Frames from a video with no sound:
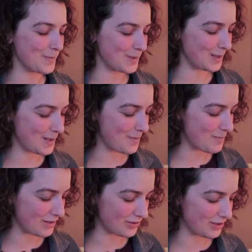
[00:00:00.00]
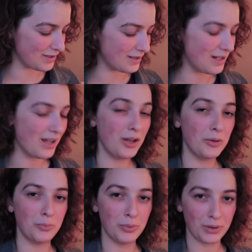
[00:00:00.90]
She mentioned
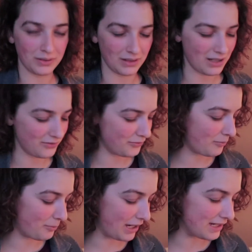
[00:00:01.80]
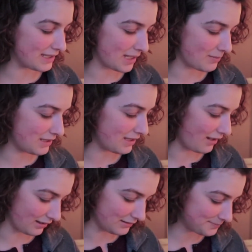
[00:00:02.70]
Book Love by Debbie
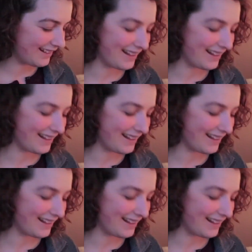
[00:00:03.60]
Tung.